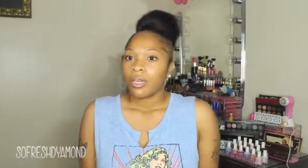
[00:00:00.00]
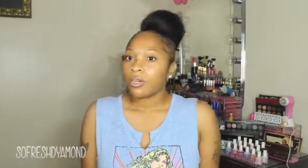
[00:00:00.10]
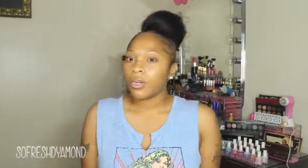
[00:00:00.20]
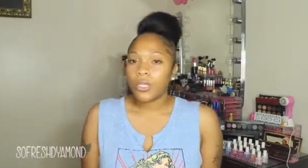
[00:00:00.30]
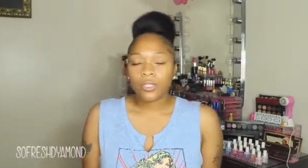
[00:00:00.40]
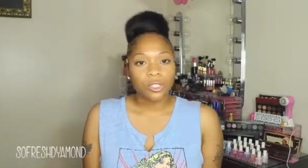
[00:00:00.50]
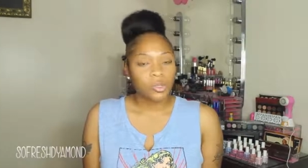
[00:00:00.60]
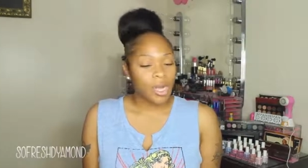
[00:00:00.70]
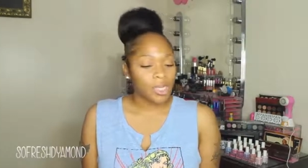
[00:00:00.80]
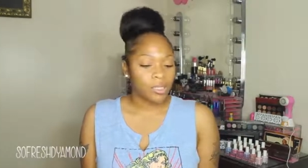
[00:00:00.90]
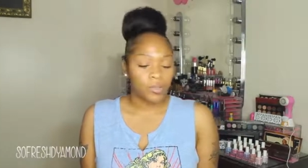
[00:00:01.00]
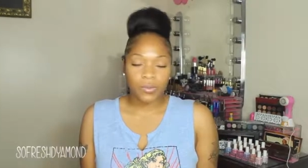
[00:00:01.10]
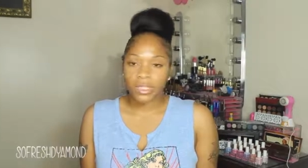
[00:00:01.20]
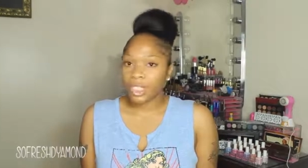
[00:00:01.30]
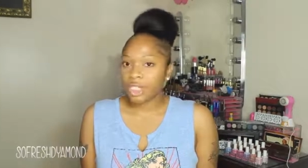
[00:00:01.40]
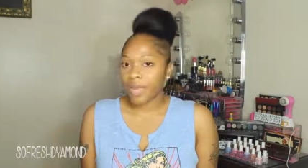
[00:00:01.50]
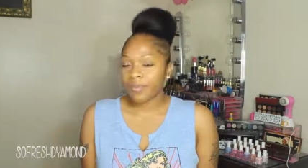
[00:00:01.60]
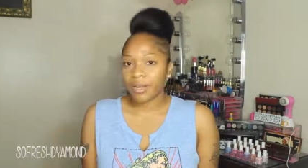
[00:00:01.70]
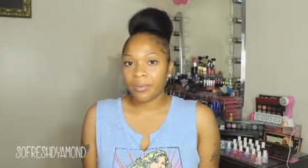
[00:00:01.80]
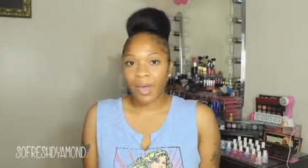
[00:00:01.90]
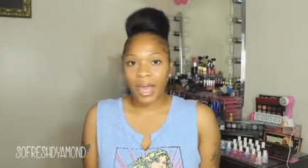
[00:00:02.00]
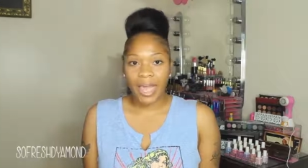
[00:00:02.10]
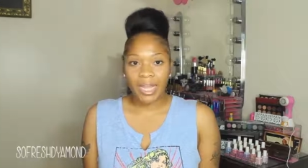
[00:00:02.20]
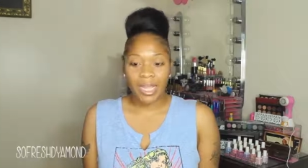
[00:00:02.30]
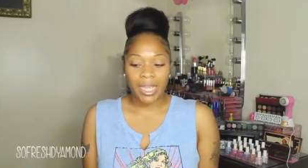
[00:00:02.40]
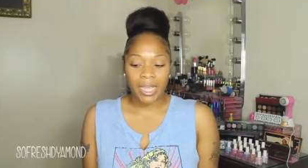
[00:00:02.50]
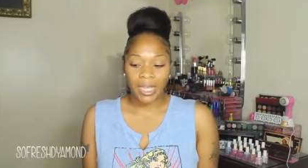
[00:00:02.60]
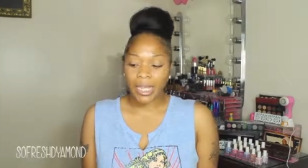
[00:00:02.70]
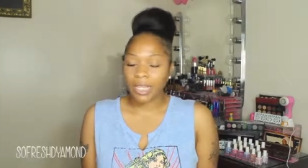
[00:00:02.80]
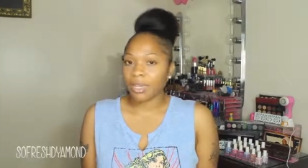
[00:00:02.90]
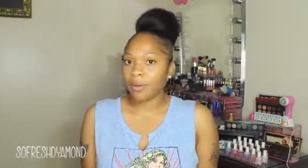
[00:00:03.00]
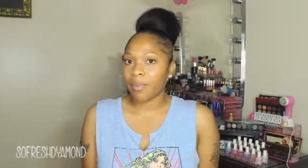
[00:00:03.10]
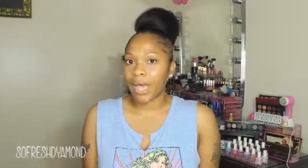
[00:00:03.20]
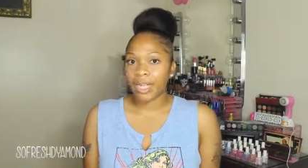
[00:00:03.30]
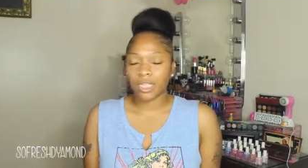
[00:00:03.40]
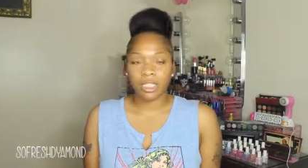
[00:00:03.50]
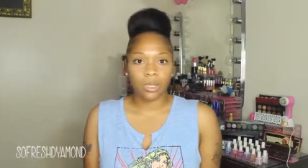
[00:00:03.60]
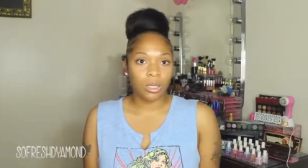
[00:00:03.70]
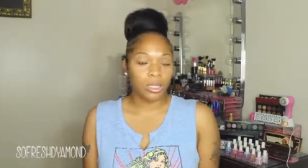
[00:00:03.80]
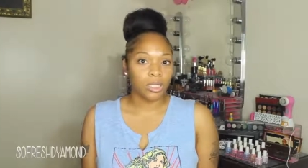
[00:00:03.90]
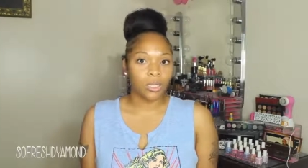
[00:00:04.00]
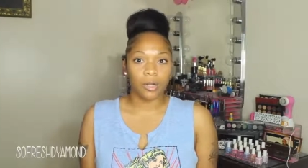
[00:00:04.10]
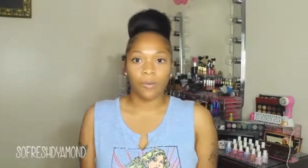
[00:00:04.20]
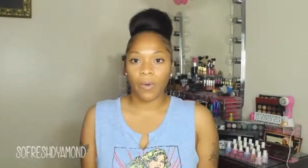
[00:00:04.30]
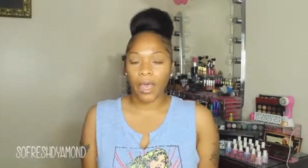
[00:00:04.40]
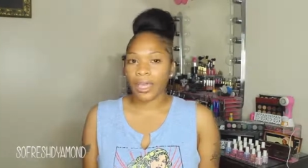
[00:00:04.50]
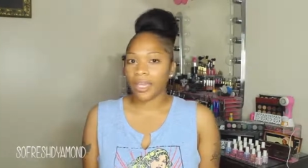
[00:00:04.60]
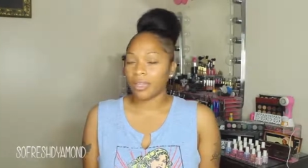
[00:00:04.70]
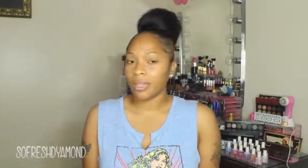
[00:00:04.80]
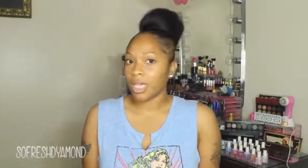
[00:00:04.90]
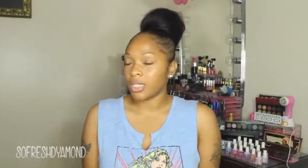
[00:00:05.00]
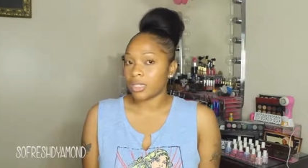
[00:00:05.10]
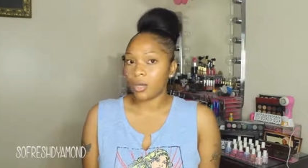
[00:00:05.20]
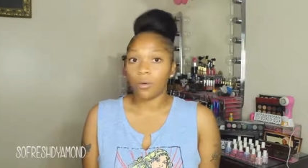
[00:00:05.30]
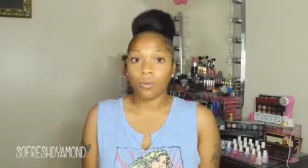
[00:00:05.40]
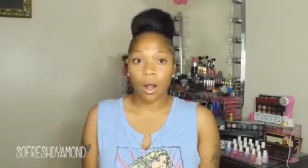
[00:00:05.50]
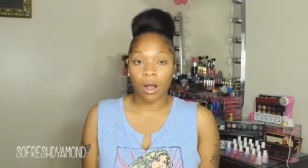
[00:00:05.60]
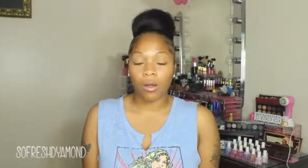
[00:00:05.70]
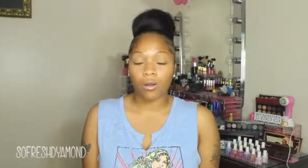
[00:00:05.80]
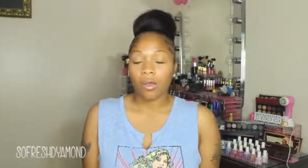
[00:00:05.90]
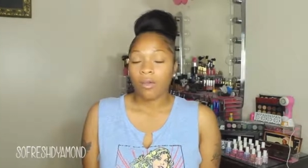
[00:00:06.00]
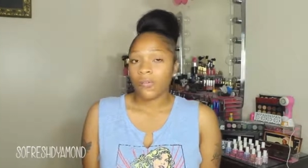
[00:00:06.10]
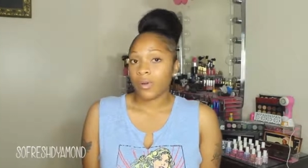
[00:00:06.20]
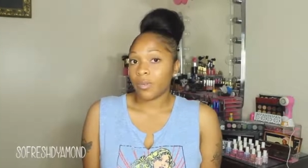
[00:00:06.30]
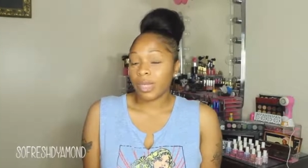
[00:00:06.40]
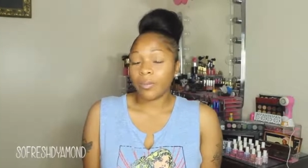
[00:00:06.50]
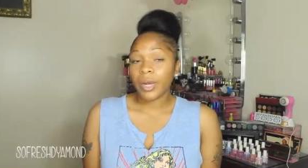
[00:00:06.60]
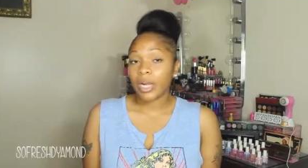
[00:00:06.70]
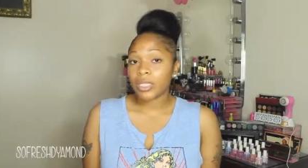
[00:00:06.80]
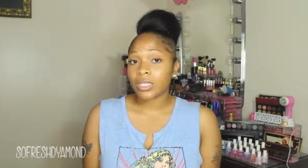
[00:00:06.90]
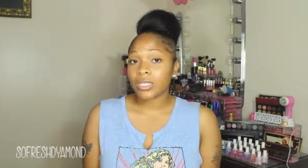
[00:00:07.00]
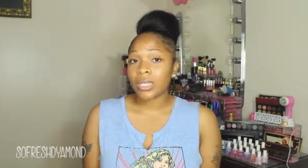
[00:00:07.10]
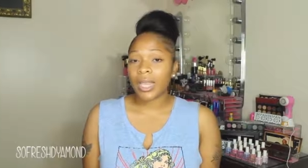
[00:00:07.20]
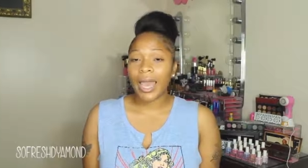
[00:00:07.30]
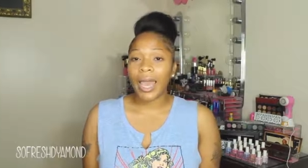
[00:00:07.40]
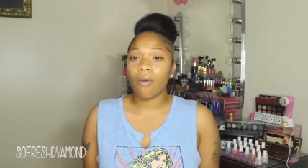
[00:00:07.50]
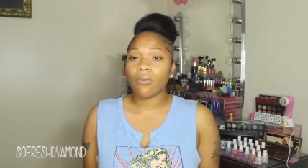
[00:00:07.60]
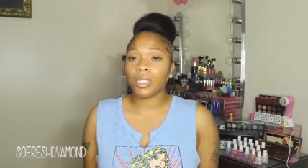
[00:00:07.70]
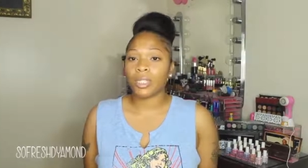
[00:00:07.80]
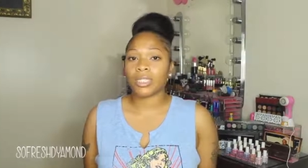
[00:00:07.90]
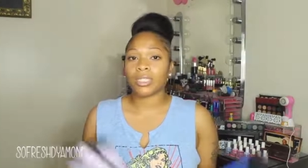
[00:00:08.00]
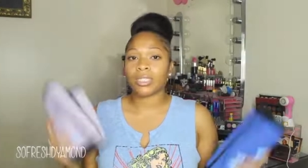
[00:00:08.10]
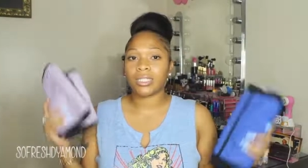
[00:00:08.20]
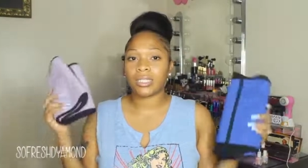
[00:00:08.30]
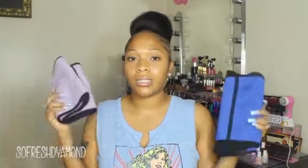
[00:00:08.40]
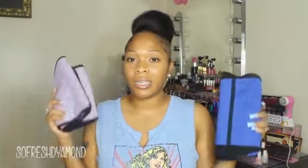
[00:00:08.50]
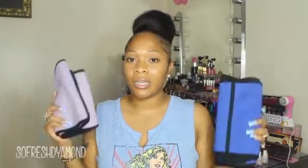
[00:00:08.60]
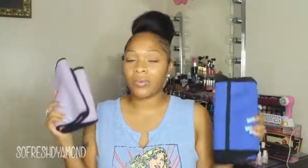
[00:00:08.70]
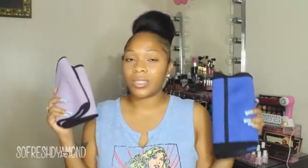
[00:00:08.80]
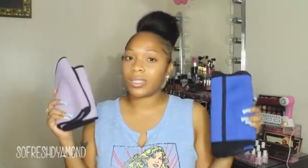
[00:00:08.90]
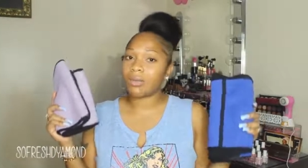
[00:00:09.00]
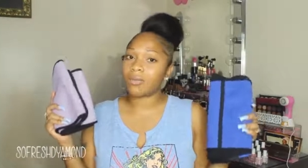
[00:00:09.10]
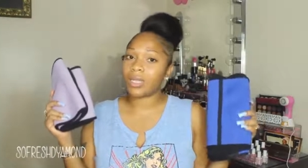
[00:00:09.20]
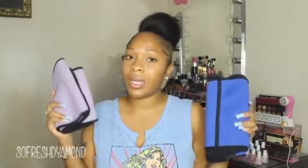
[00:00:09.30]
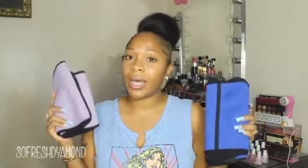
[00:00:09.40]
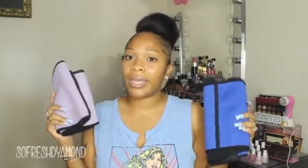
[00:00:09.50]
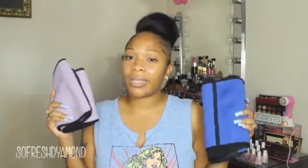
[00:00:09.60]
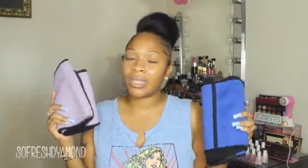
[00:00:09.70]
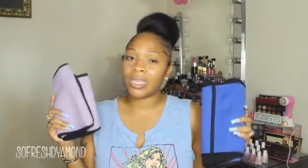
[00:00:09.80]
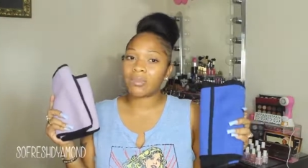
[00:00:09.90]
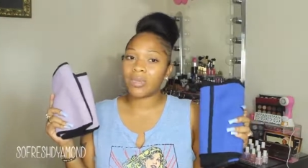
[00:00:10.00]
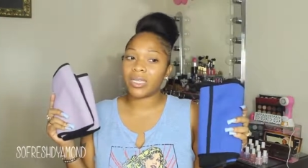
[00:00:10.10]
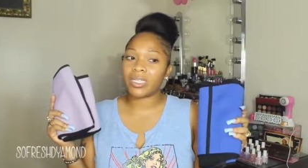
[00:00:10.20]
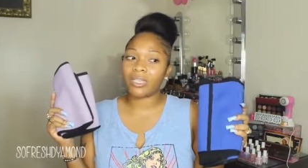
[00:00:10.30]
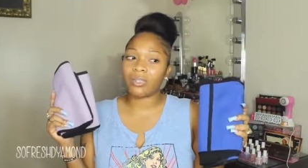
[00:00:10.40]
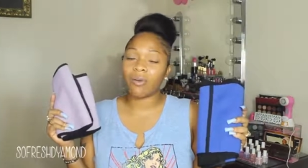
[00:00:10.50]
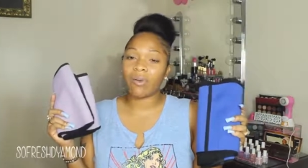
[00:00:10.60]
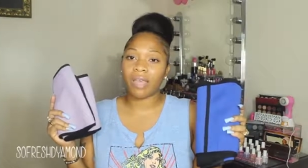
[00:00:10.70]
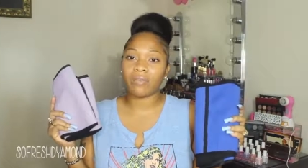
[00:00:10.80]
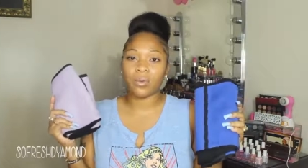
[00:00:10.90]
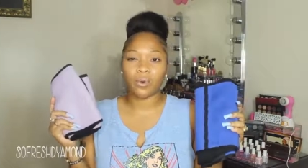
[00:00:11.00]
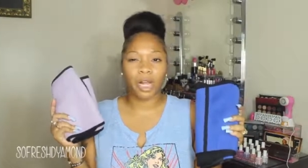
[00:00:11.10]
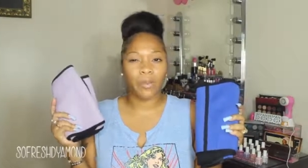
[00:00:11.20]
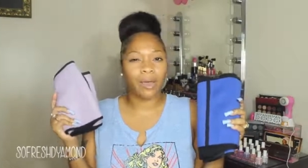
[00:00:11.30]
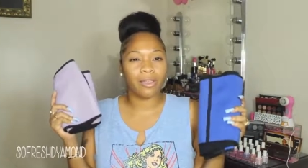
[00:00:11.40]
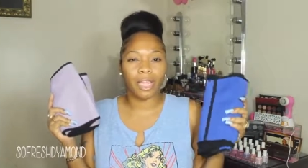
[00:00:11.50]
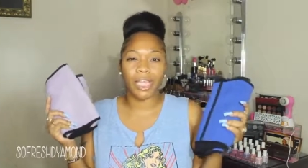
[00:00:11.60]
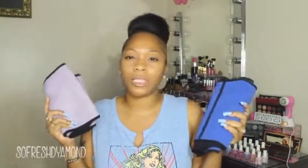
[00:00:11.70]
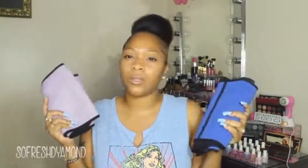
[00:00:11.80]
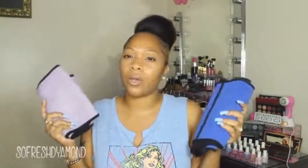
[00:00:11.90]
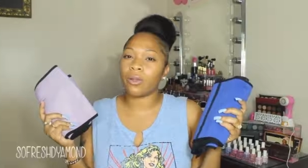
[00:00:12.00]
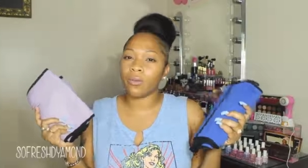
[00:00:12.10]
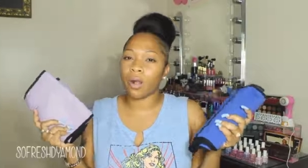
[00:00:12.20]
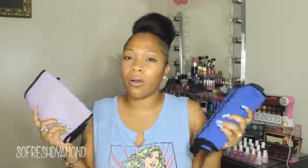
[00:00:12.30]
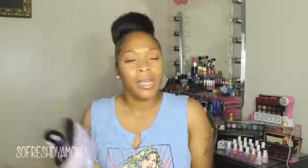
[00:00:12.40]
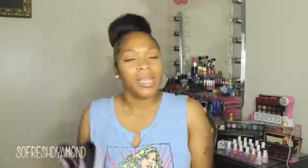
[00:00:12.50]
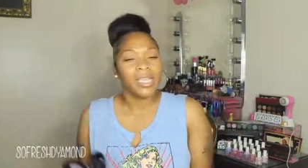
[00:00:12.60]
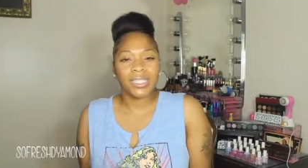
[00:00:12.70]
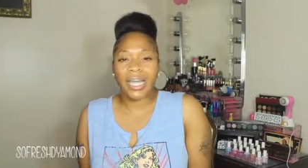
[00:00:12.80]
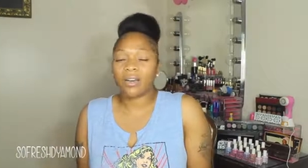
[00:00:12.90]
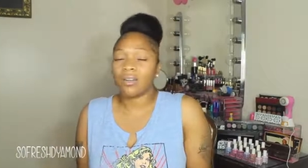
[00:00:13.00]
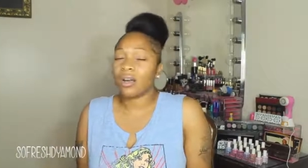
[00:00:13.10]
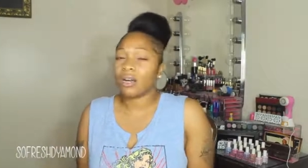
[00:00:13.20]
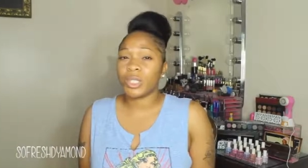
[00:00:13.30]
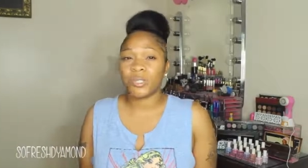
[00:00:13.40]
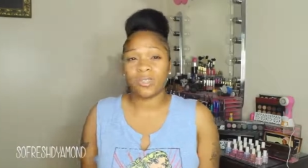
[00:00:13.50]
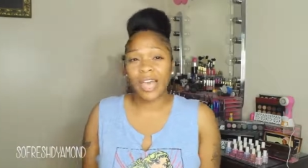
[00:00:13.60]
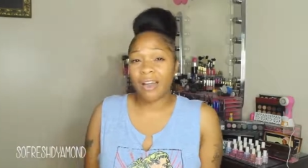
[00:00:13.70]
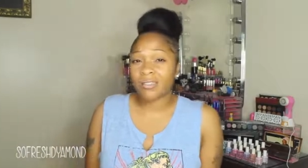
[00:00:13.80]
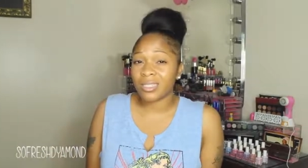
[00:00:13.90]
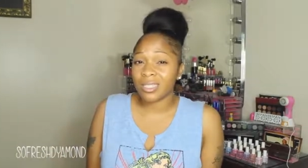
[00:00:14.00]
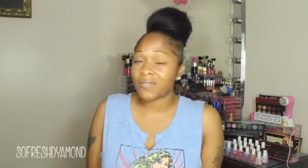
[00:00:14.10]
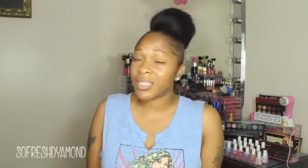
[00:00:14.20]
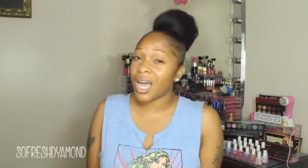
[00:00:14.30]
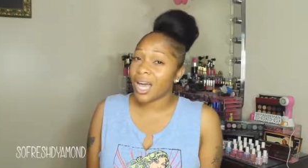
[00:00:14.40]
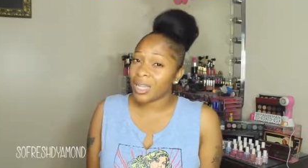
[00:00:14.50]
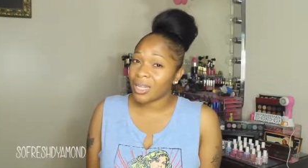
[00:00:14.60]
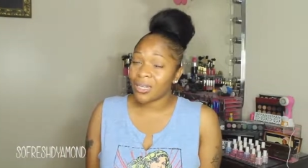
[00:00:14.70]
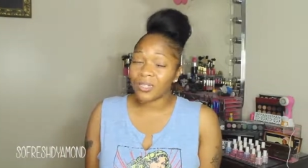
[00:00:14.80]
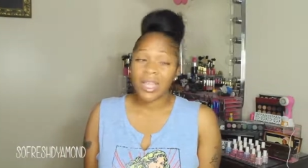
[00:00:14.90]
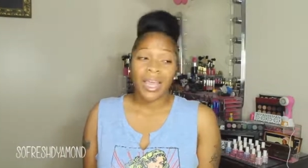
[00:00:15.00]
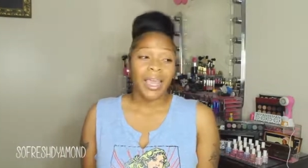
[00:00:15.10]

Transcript: girls trying to reshape their body and get their body to look a certain way and things go wrong. For me personally, I would just stick with something like this because I don't have to worry about things going wrong. It's not going to cost you thousands of dollars,